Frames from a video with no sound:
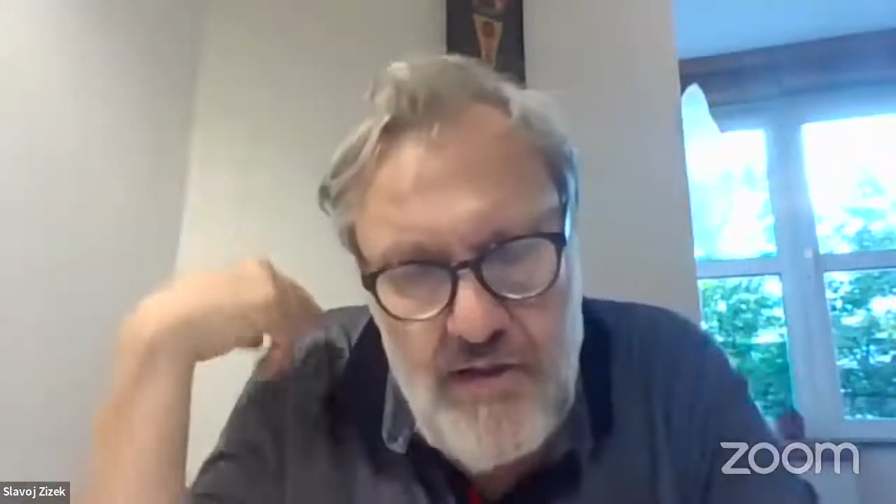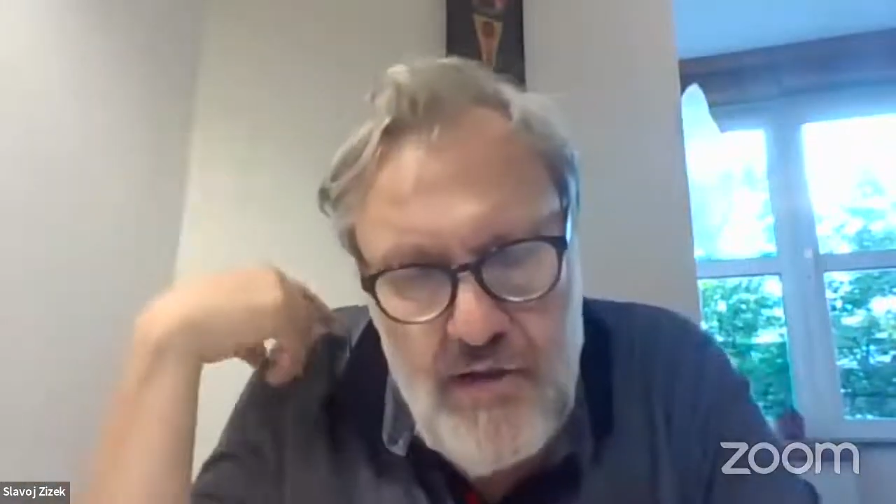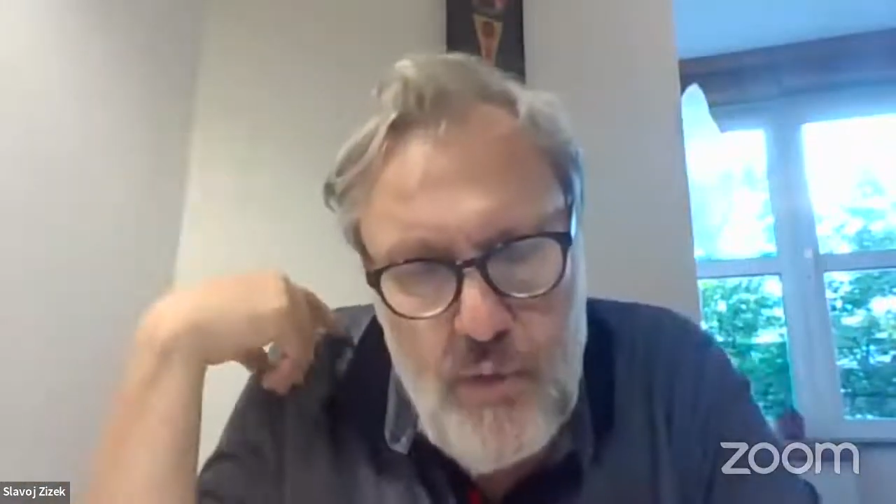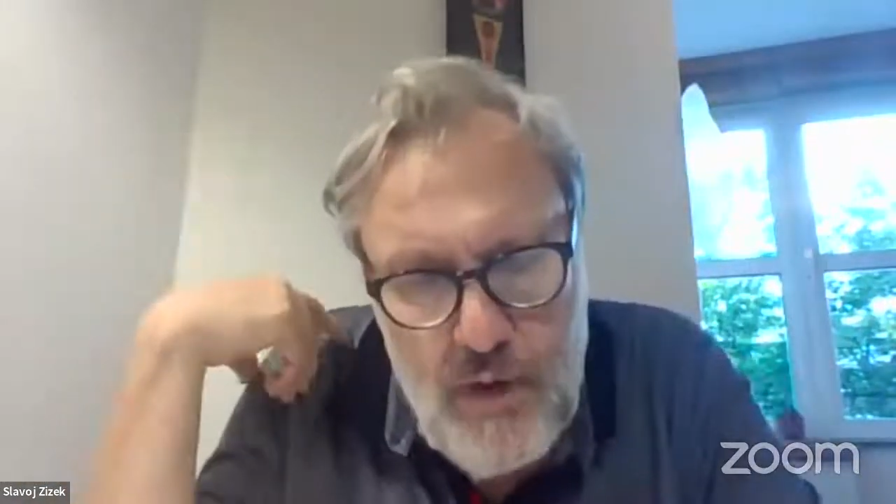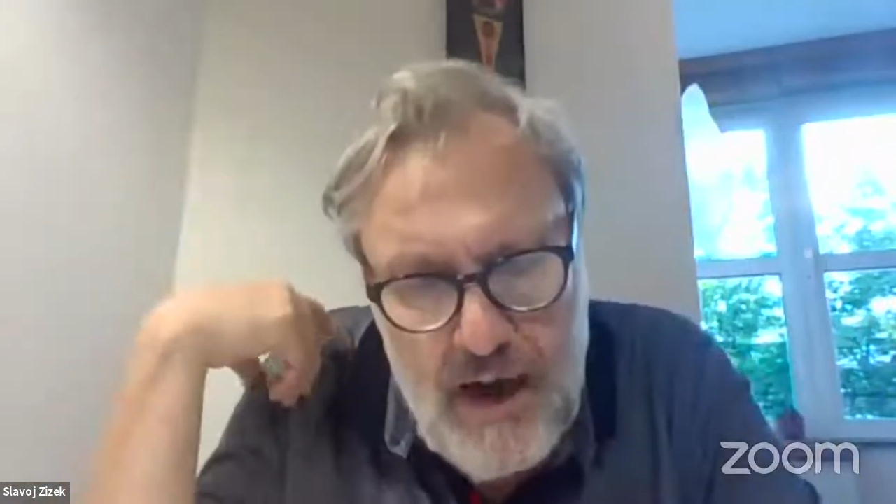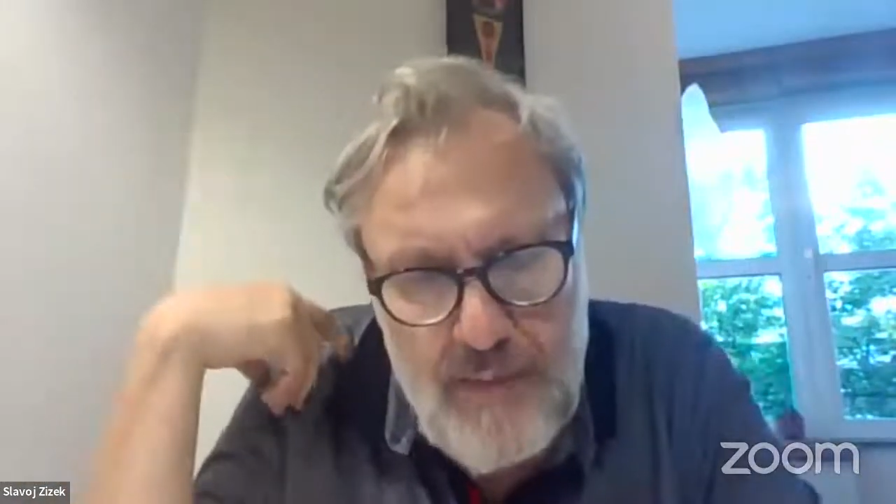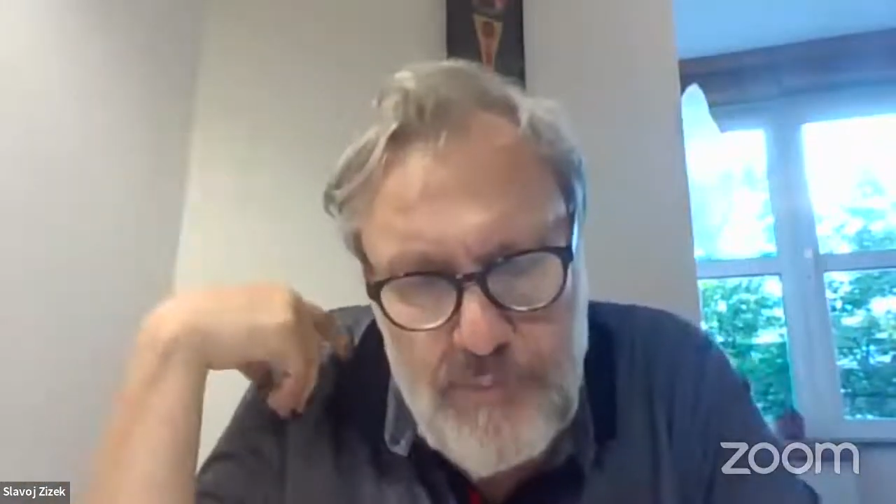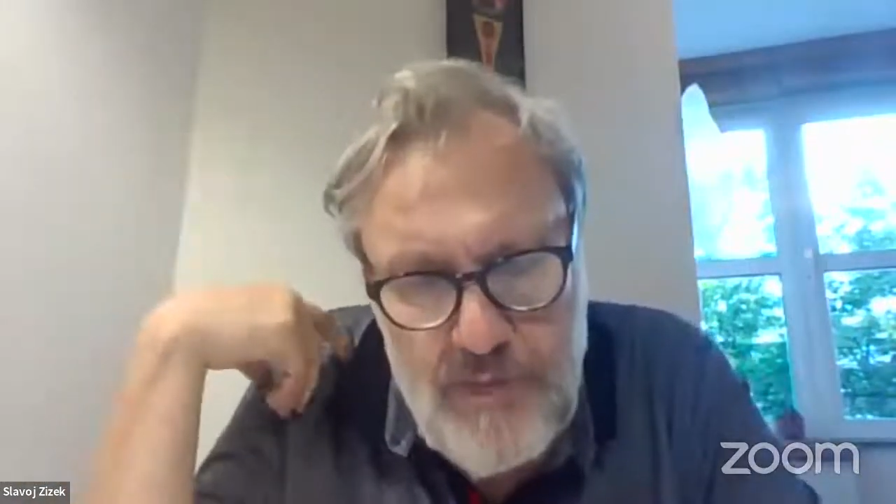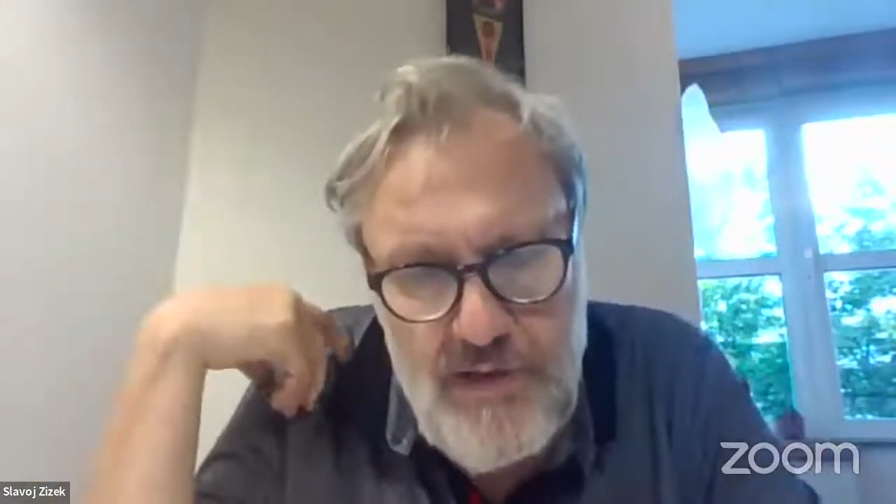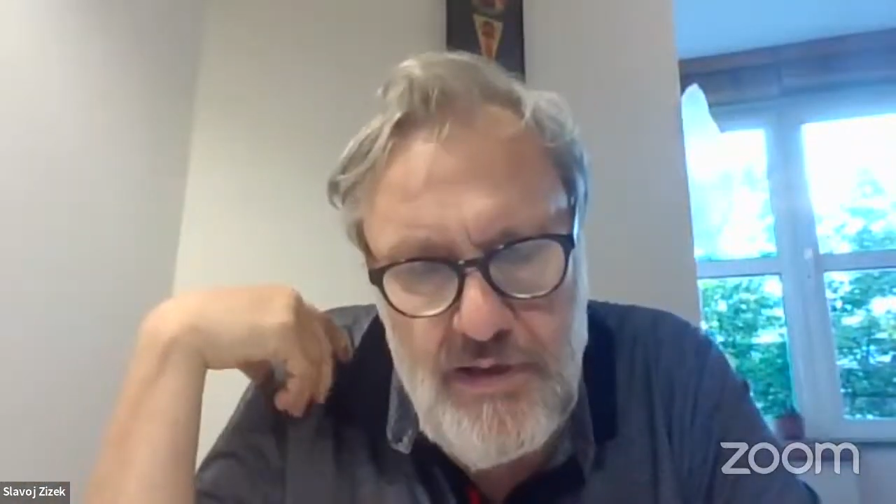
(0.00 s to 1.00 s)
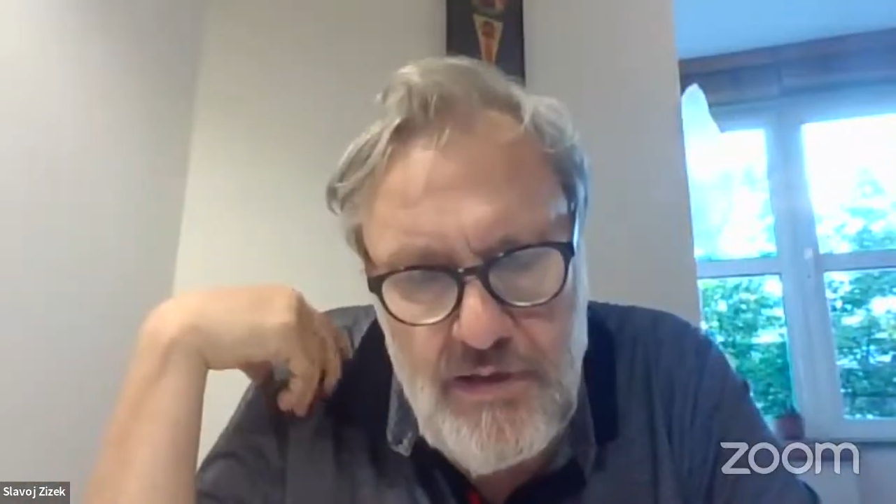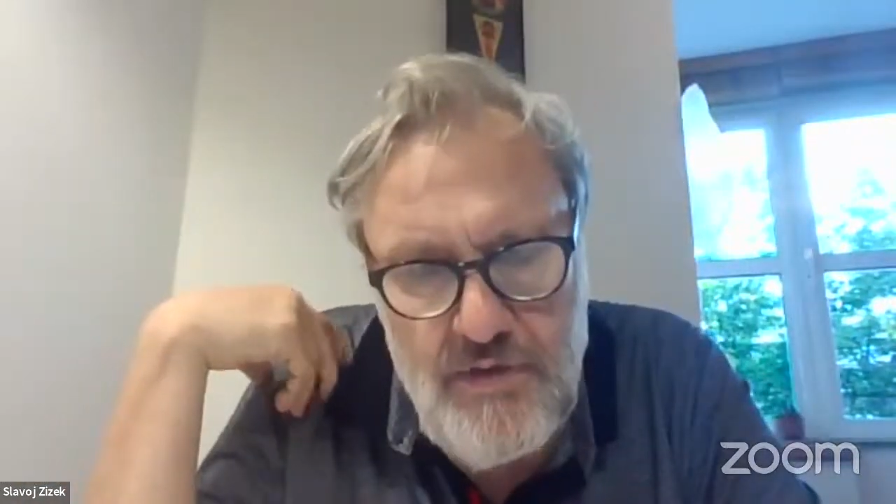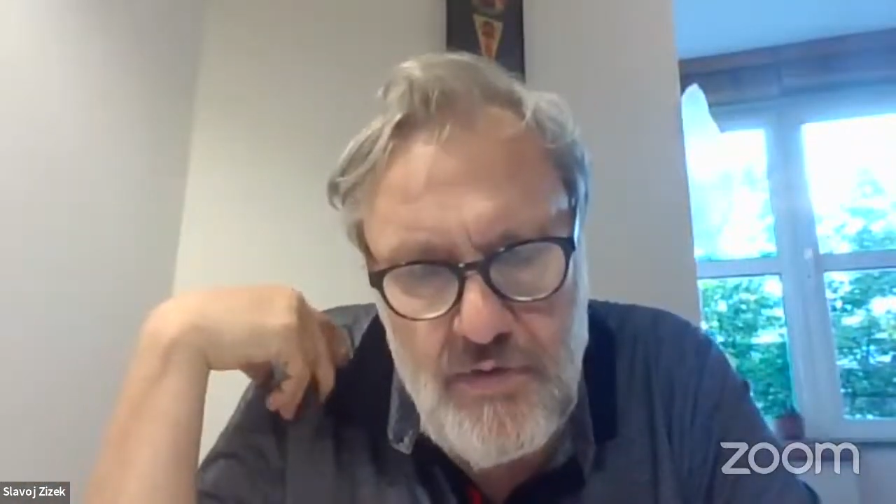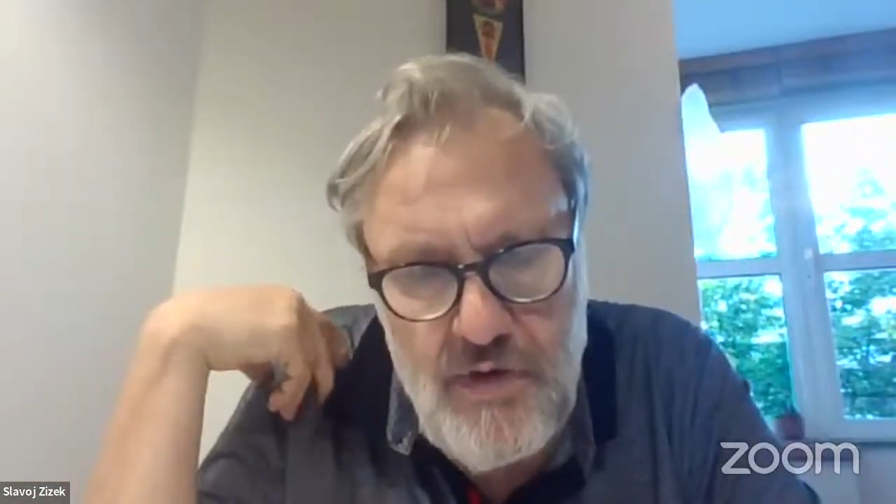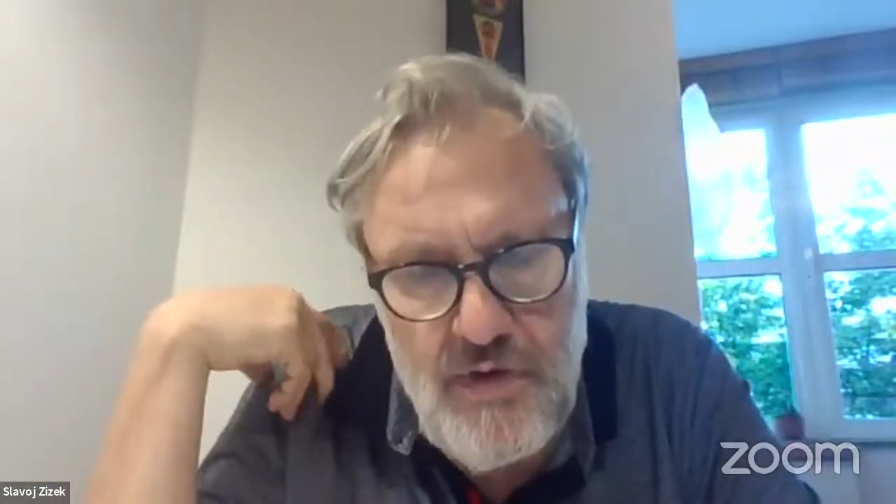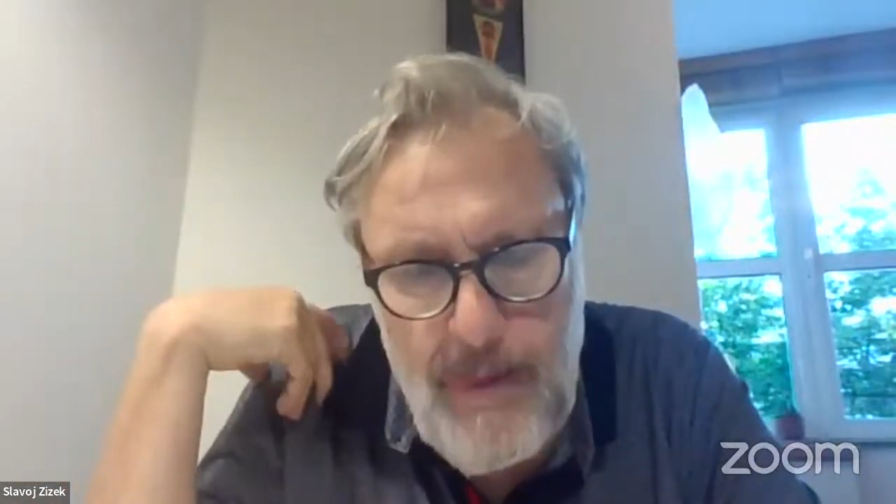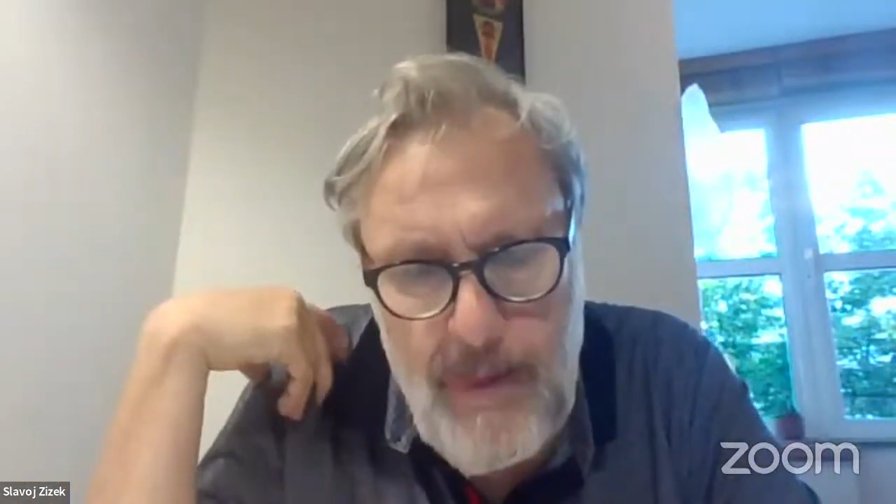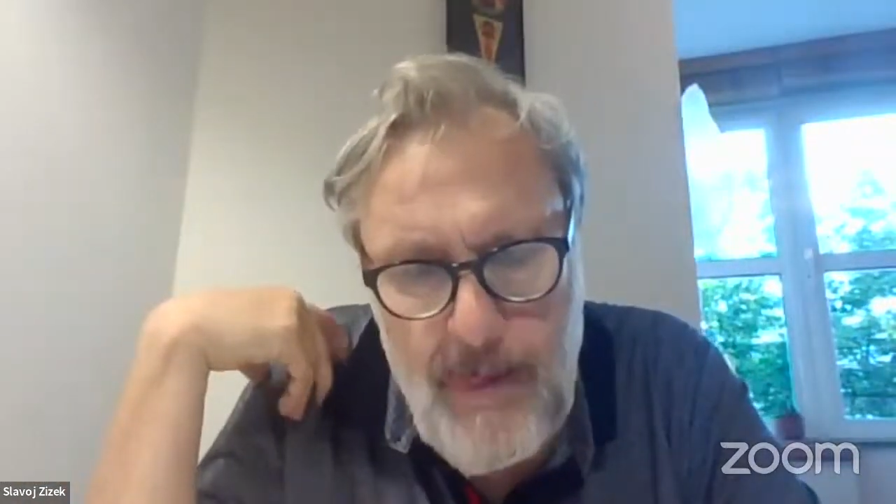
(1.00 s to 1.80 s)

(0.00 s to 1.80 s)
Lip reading: go up, you know.